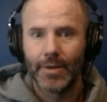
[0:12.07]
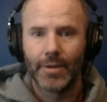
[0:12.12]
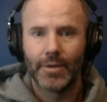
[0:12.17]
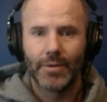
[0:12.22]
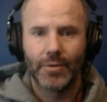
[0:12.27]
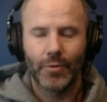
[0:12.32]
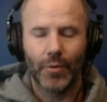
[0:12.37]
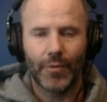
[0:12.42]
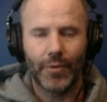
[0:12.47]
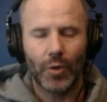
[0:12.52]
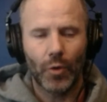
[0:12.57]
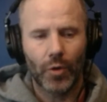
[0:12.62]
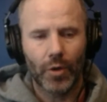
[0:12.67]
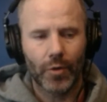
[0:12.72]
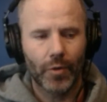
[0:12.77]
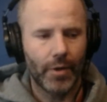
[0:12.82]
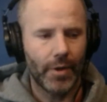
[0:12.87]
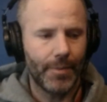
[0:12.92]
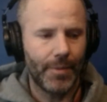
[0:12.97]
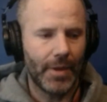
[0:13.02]
So you're
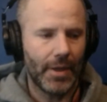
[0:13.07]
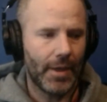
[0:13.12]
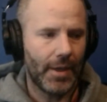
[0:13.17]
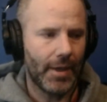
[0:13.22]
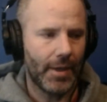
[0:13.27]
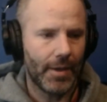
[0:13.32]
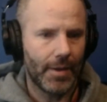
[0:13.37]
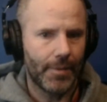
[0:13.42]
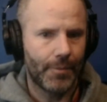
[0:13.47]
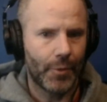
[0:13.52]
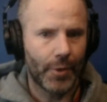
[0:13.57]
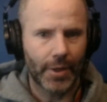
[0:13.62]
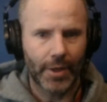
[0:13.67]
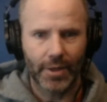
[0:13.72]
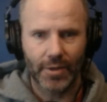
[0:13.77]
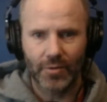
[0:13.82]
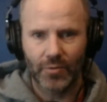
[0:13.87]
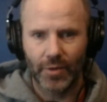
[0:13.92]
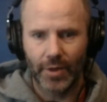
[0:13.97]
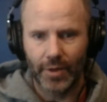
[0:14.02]
going to be
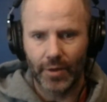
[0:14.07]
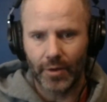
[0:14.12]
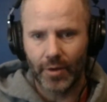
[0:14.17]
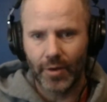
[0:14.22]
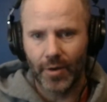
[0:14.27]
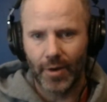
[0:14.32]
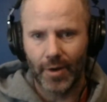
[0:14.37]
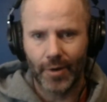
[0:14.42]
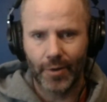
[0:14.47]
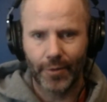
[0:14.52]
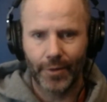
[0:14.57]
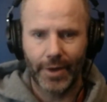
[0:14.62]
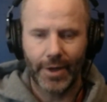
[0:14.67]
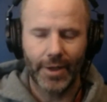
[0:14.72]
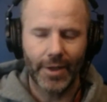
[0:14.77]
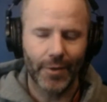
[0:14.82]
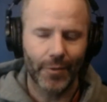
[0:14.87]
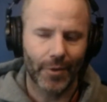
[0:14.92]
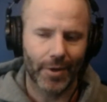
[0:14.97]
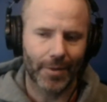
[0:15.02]
putting it straight on
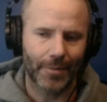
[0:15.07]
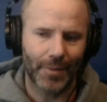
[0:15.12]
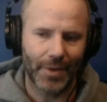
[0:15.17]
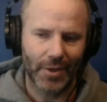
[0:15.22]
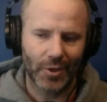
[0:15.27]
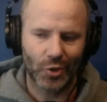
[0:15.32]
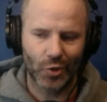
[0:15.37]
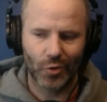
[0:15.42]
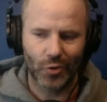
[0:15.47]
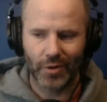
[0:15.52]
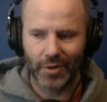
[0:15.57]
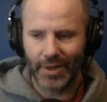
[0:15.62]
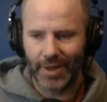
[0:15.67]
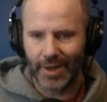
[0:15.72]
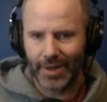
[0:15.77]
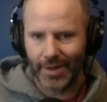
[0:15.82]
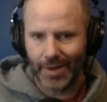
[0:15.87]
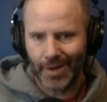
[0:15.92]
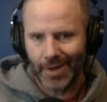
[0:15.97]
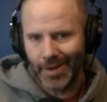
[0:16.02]
concrete. You want to be sure
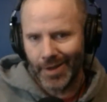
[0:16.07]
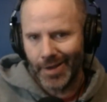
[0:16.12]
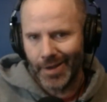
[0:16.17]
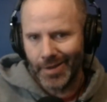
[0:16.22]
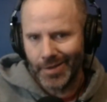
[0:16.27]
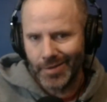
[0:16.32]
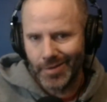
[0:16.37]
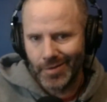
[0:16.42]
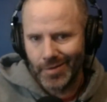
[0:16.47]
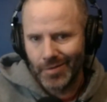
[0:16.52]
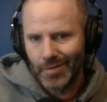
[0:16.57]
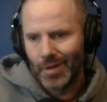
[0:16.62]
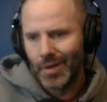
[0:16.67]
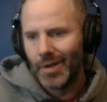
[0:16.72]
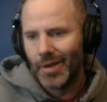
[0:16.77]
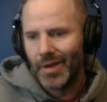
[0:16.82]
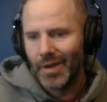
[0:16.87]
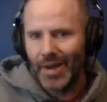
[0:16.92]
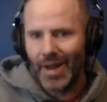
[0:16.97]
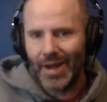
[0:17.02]
that it's
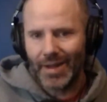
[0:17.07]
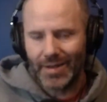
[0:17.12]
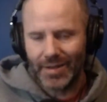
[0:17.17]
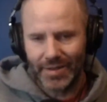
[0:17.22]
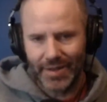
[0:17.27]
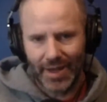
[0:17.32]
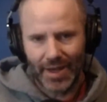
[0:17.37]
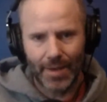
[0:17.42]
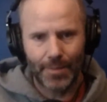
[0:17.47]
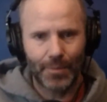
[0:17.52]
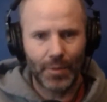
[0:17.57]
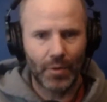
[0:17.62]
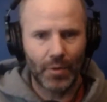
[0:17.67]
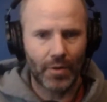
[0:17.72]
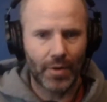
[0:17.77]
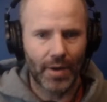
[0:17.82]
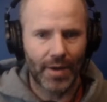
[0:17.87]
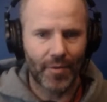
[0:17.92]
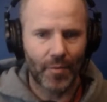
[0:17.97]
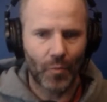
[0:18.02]
not damp, you
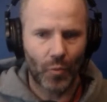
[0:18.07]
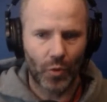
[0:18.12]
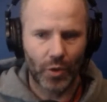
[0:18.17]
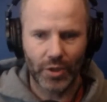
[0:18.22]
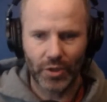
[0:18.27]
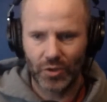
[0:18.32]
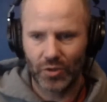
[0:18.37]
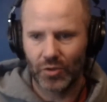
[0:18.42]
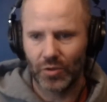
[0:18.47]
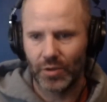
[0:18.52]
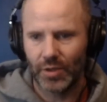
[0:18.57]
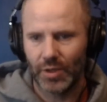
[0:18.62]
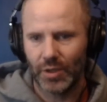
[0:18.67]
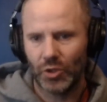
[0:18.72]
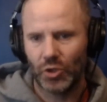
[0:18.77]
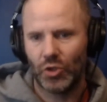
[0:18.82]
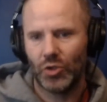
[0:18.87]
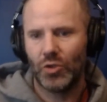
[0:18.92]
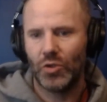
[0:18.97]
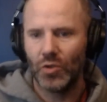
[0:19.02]
don't have a moisture
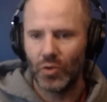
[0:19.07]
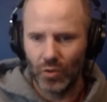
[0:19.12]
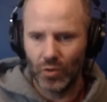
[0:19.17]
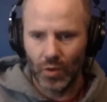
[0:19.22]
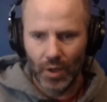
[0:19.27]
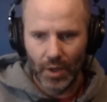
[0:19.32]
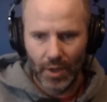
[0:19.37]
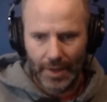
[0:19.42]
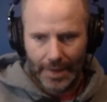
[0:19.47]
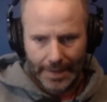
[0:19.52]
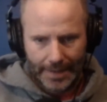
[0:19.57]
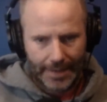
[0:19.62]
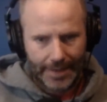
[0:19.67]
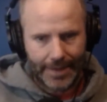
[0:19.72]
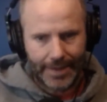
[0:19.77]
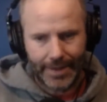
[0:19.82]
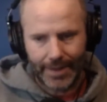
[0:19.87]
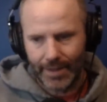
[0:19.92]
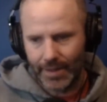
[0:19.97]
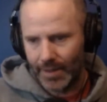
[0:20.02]
issue,
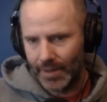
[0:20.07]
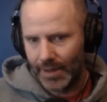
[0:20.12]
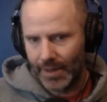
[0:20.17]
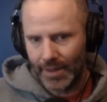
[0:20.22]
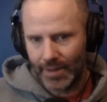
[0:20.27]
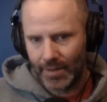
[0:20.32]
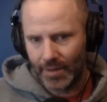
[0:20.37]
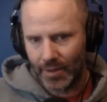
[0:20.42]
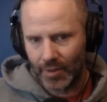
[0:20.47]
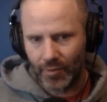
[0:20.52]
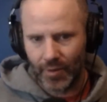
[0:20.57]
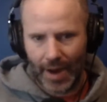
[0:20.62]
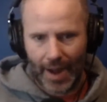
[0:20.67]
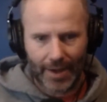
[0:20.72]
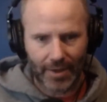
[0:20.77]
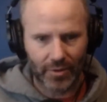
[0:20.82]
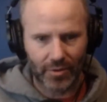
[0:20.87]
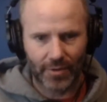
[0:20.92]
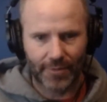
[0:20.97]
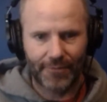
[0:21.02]
that the
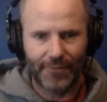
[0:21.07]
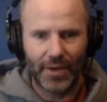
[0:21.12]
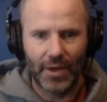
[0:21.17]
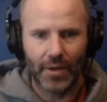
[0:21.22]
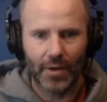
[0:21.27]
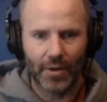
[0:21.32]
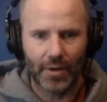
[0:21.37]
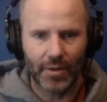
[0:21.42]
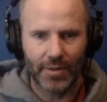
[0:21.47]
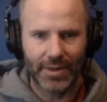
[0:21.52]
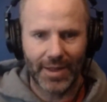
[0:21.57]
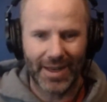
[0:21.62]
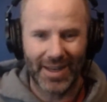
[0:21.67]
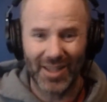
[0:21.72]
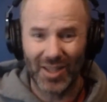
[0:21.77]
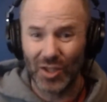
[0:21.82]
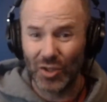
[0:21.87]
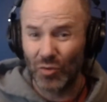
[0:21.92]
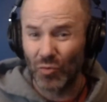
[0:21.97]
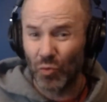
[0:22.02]
cracks are filled, that
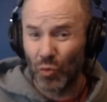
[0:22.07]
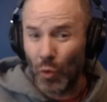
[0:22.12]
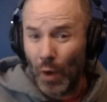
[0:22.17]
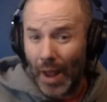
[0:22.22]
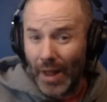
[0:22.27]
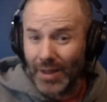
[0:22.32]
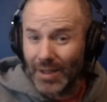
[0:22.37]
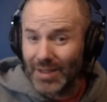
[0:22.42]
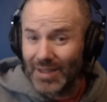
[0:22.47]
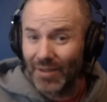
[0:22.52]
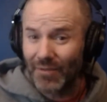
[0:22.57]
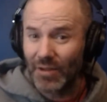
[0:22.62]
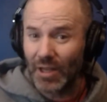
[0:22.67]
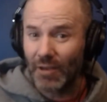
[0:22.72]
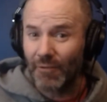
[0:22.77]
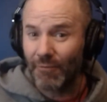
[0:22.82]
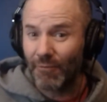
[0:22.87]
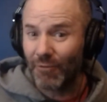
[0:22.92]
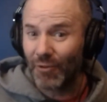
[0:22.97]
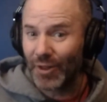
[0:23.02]
it is
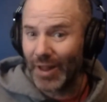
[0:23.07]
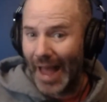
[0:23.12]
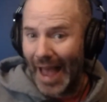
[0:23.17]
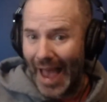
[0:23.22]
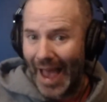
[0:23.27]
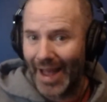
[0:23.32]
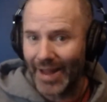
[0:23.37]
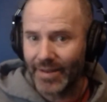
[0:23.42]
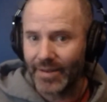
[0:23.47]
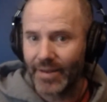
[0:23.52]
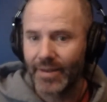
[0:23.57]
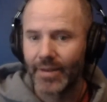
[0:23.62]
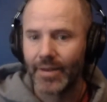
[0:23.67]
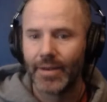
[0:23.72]
relatively flat.